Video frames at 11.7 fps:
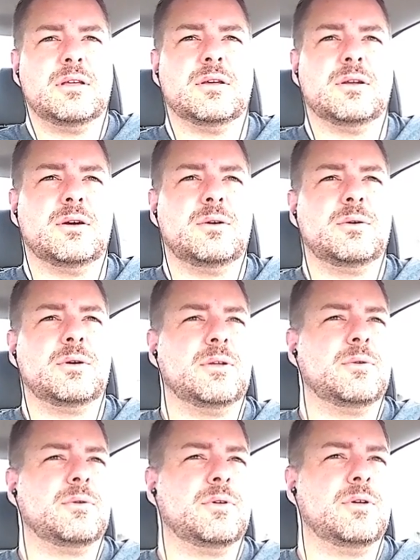
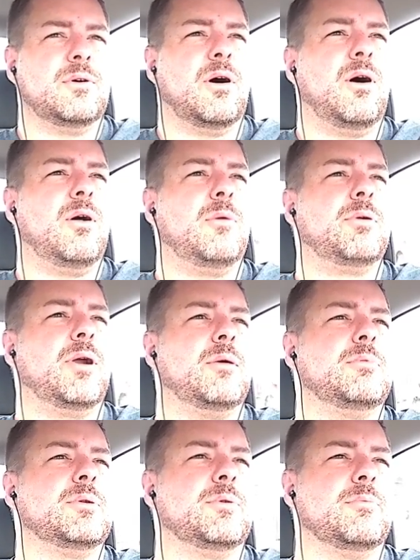You all
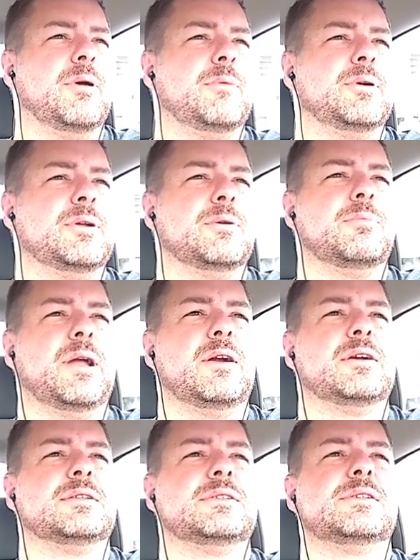probably remember your
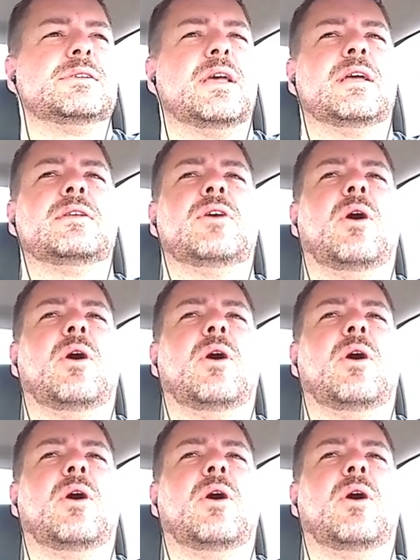parents saying,